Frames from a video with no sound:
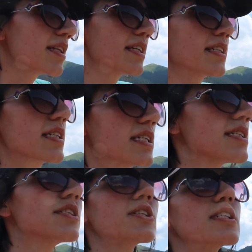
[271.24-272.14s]
this
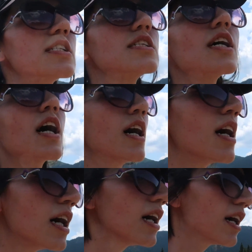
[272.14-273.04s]
is just
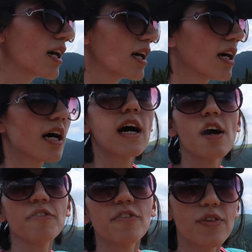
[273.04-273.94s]

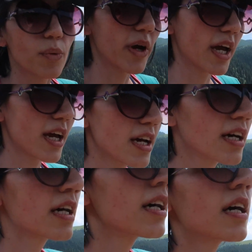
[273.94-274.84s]
half of the way.
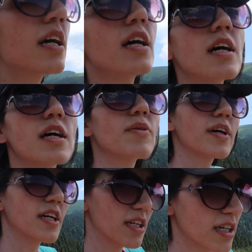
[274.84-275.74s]
We're
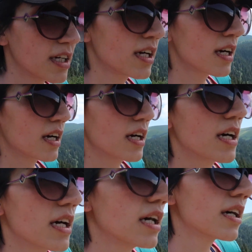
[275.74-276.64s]
gonna
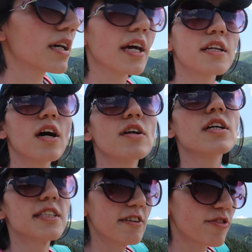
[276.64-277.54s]
get on
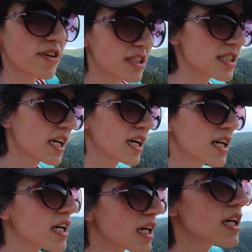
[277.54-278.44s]
a different
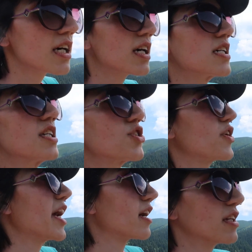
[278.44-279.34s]

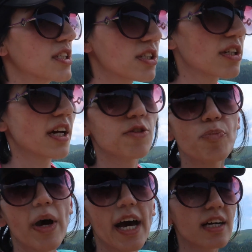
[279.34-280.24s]
trail to get
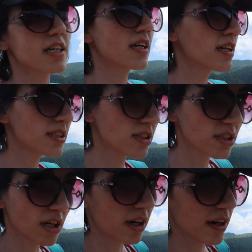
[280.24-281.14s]
back to
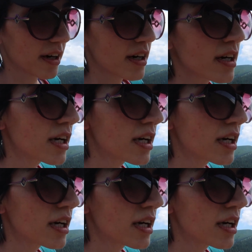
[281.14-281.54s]
the car,